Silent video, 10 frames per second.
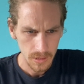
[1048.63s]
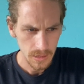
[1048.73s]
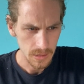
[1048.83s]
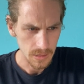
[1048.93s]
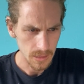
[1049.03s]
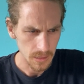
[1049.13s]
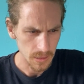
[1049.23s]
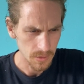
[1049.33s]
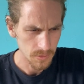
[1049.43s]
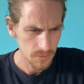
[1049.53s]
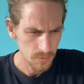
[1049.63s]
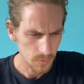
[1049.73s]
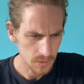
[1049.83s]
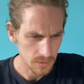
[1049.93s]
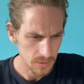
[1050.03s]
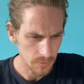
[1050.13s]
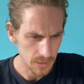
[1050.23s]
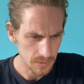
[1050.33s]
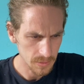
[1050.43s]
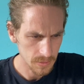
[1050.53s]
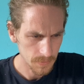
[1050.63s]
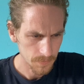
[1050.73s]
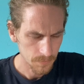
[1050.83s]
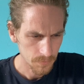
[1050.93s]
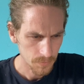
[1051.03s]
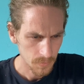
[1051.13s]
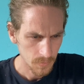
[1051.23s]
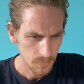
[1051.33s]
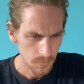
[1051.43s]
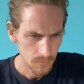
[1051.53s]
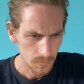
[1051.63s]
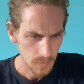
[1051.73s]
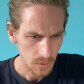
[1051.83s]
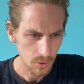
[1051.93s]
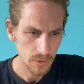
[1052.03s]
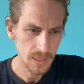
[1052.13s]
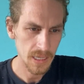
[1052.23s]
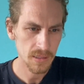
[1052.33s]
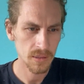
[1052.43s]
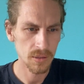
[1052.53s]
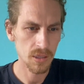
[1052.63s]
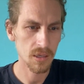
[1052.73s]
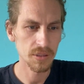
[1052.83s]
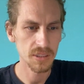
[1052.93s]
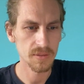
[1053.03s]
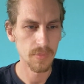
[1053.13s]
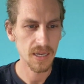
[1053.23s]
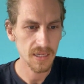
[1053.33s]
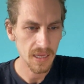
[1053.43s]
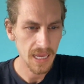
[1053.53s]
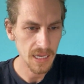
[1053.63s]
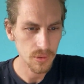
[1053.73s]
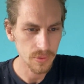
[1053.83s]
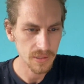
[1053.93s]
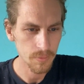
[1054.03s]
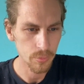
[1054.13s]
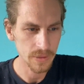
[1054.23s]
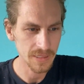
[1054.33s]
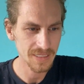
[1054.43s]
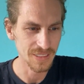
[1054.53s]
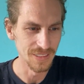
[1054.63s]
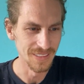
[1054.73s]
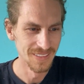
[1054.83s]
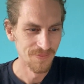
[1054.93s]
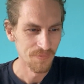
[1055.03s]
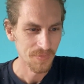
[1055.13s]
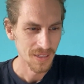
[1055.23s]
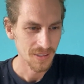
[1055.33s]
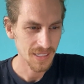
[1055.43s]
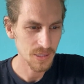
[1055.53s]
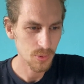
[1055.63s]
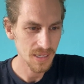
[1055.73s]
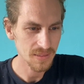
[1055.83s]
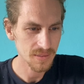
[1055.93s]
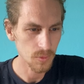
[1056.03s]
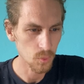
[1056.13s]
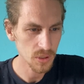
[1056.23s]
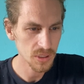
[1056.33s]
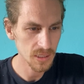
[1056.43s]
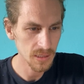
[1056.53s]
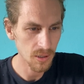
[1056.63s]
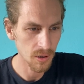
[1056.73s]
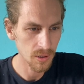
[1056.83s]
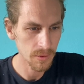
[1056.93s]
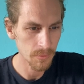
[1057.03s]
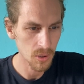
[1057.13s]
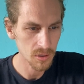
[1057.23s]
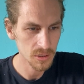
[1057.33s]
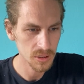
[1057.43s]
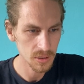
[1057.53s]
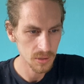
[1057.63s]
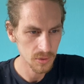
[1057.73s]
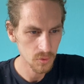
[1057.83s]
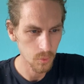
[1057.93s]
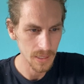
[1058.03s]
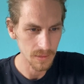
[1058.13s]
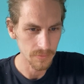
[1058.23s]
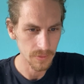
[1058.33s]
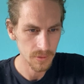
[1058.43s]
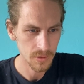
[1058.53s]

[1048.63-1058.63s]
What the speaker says: he what does he write? Oh, he acknowledges my accurate prediction. He writes, watching on March 12,